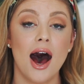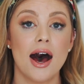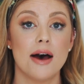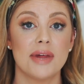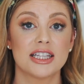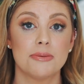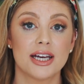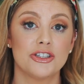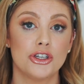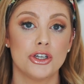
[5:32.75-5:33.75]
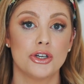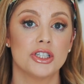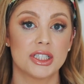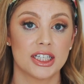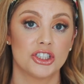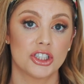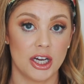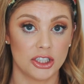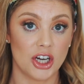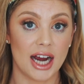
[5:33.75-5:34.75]
Um, that's because your uterus is con
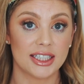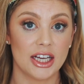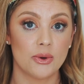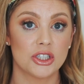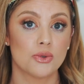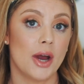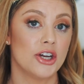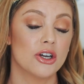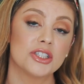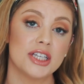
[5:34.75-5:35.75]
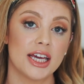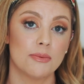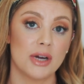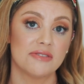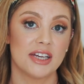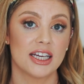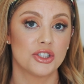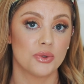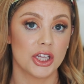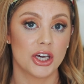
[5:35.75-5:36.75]
contracting, which is why nursing and breastfeeding
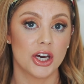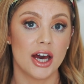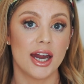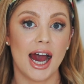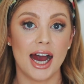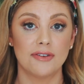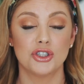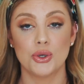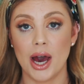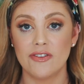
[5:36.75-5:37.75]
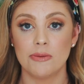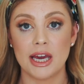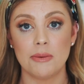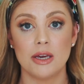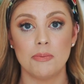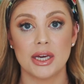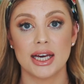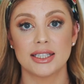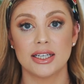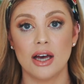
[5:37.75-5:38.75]
is really good after you have a baby
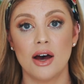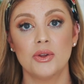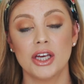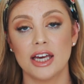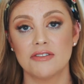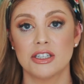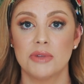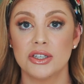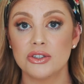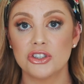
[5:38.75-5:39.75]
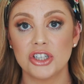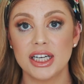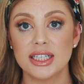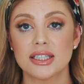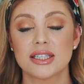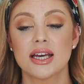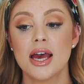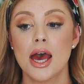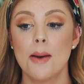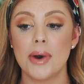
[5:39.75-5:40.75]
because it not only gives them the nutrients,
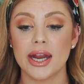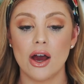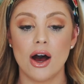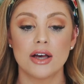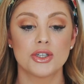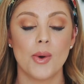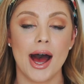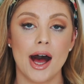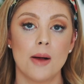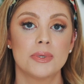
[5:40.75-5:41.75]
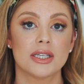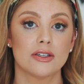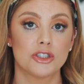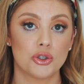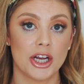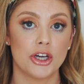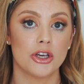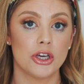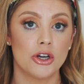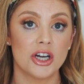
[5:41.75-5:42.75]
but it also helps shrink your
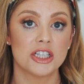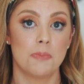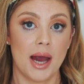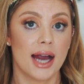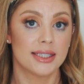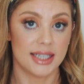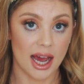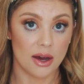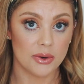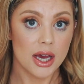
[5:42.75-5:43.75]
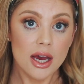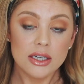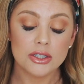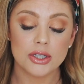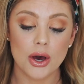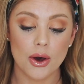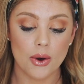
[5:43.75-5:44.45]
uterus back down. So